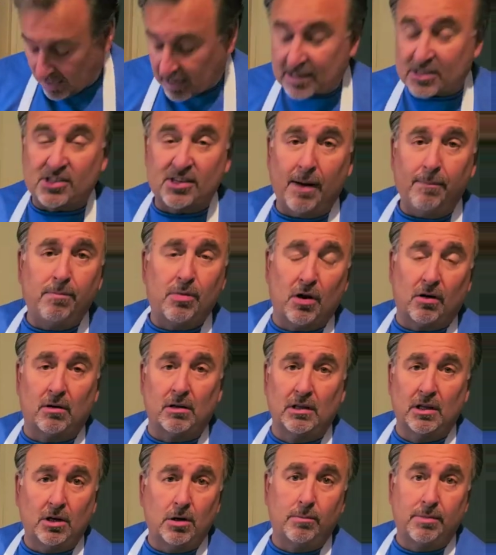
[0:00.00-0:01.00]
except they're
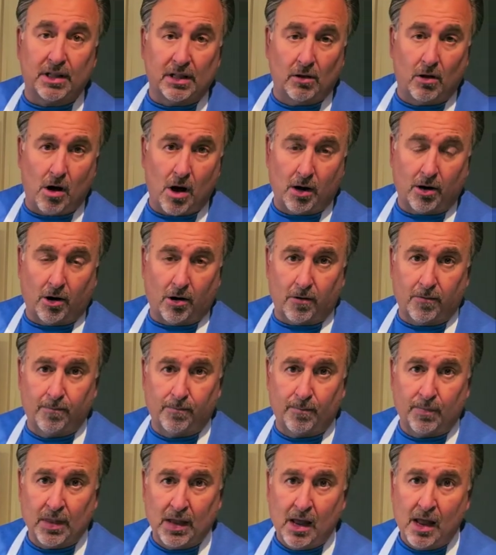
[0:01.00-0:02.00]
a little bit longer.
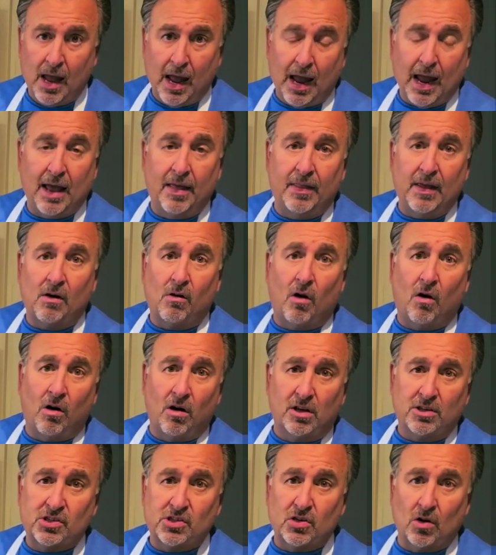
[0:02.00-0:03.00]
And they're
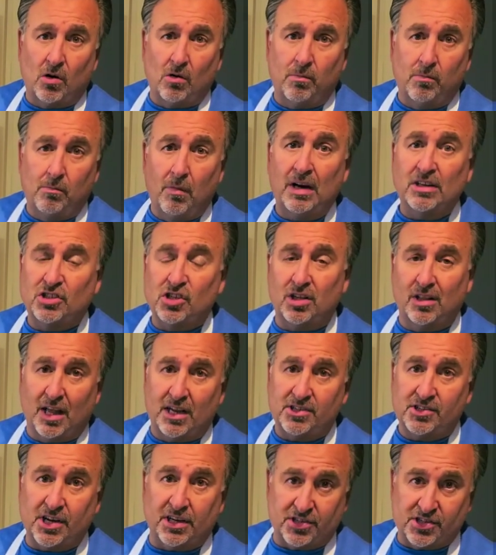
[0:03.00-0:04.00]
also much
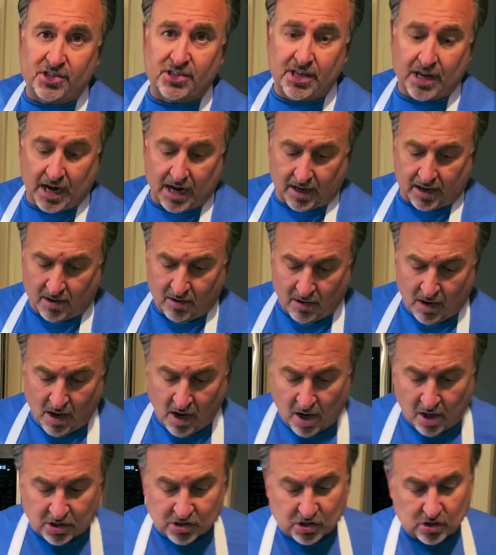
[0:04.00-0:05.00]
less acidic.
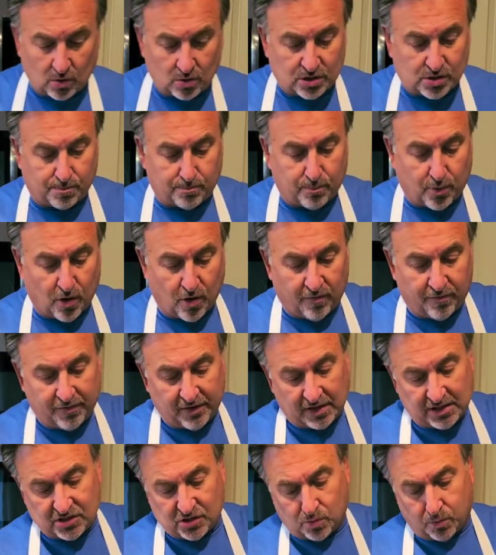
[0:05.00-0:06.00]
So it's
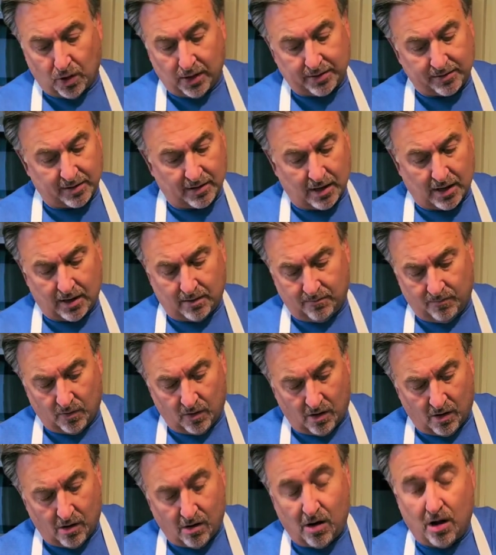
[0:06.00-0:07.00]
perfect. It's what
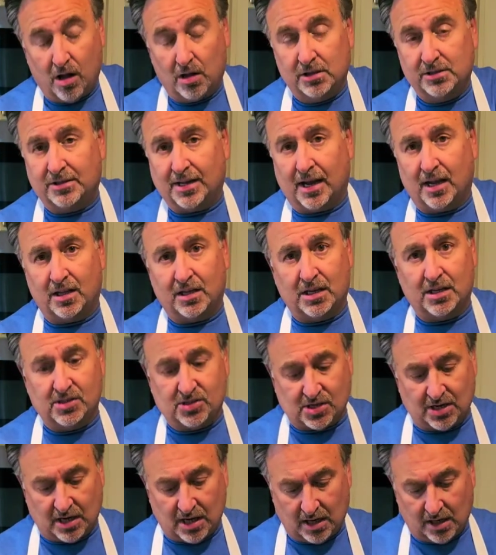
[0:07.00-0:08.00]
all
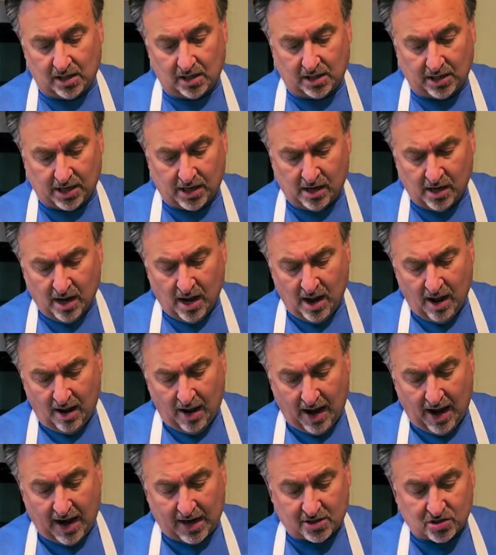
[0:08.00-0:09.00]
Italians in Italy
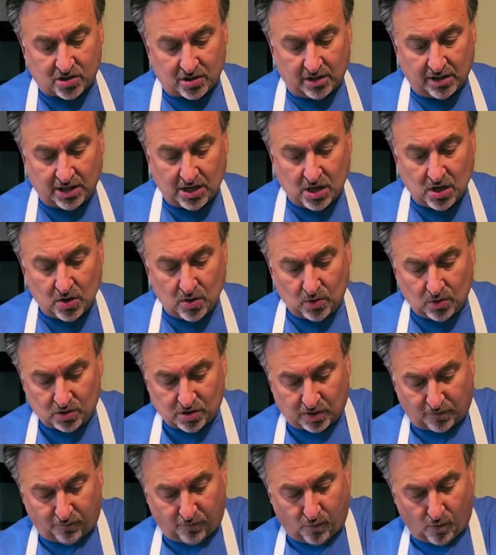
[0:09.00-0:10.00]
actually
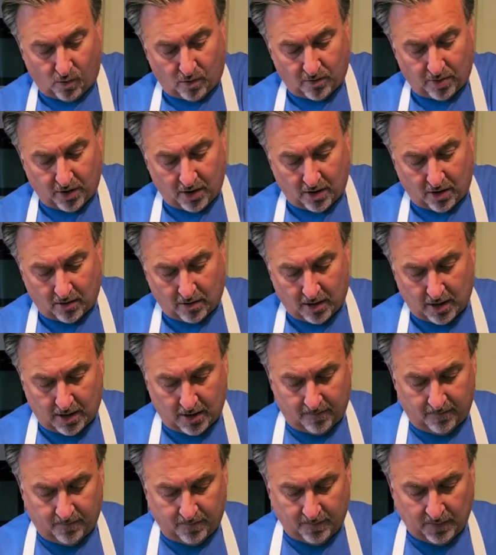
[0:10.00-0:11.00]
use for
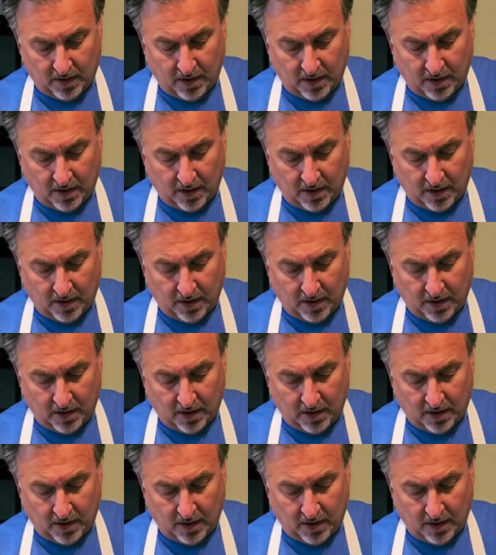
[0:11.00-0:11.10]
their